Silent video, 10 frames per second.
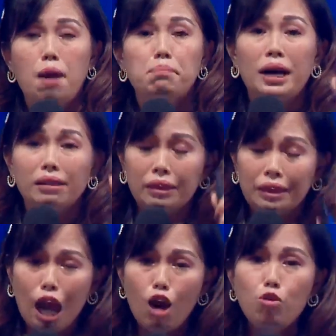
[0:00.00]
But
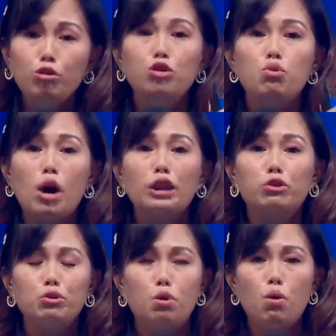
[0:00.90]
now you
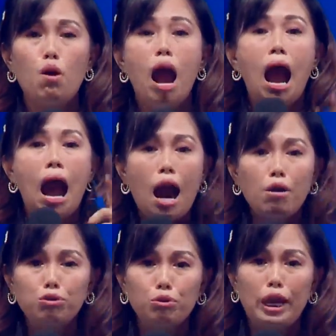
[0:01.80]
want to know
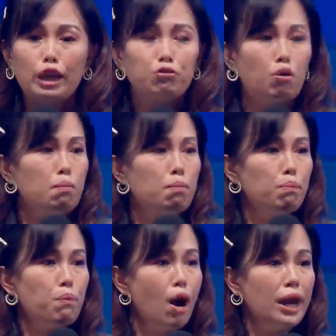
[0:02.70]
how to get from
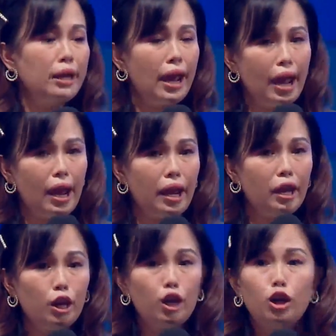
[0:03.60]
point A
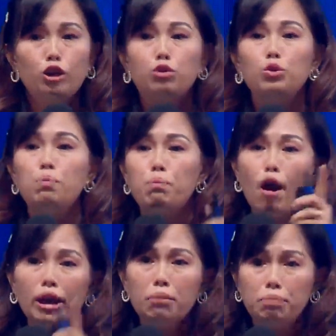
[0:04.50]
to
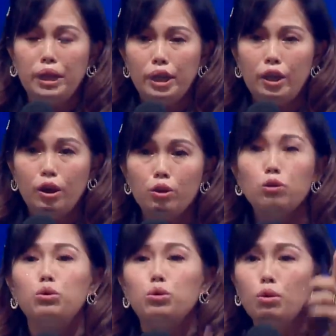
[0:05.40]
point B,
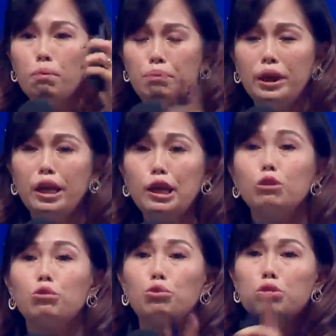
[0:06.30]

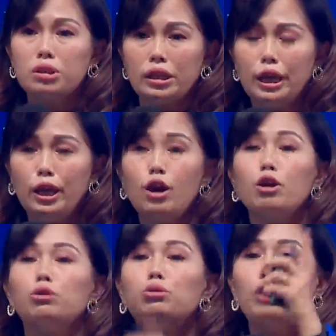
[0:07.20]
B to C,
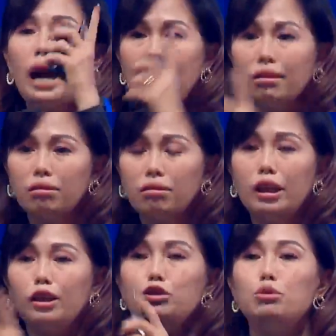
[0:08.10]

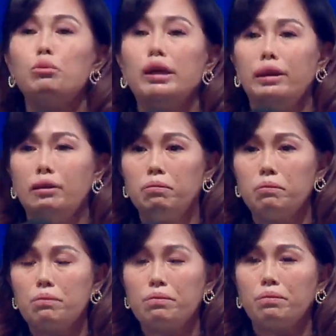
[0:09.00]
until you win.
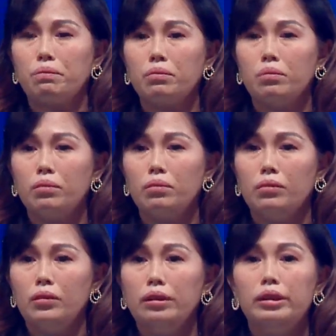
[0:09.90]

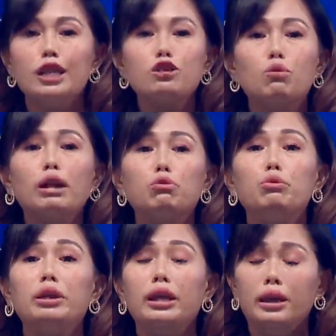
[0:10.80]
That's what
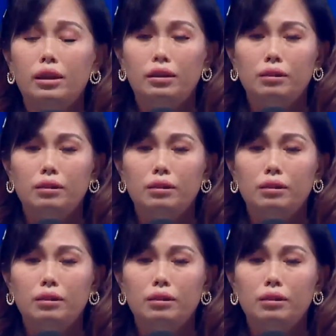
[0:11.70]
we need.